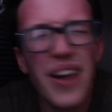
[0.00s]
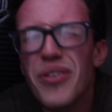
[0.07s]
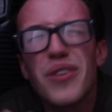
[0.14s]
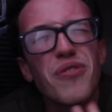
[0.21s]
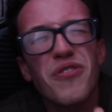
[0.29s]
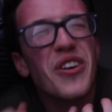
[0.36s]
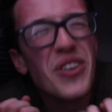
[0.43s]
And it
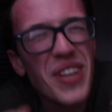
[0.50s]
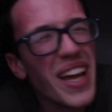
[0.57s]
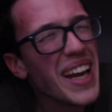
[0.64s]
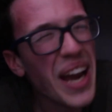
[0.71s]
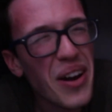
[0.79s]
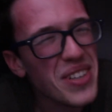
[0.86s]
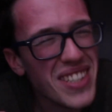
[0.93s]
would feel
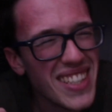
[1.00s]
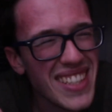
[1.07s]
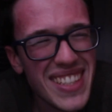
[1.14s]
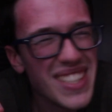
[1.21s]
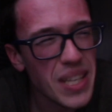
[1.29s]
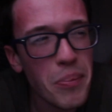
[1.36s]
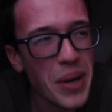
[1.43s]
like I was
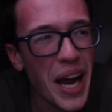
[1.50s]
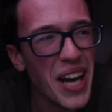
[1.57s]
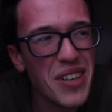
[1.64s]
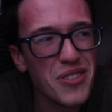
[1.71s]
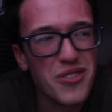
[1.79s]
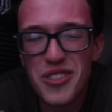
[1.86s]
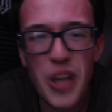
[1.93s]
in some
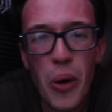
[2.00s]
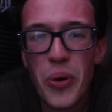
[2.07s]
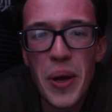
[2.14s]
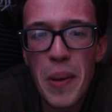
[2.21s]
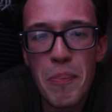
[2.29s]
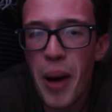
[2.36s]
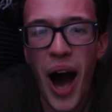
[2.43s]
kind of
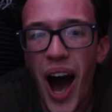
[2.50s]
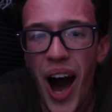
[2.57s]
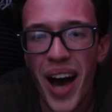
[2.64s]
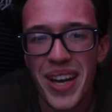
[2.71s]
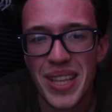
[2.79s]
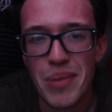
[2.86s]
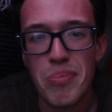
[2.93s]
floating
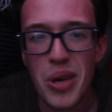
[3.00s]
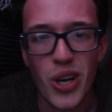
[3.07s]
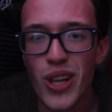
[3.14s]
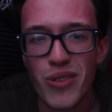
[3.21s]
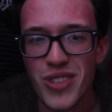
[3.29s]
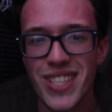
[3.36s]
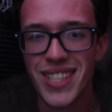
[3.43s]
pod in the
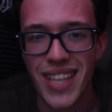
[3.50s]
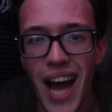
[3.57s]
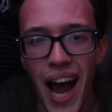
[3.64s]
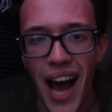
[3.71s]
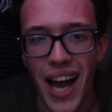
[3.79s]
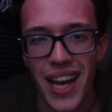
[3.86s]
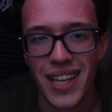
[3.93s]
middle of the
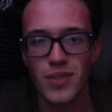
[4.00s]
sky,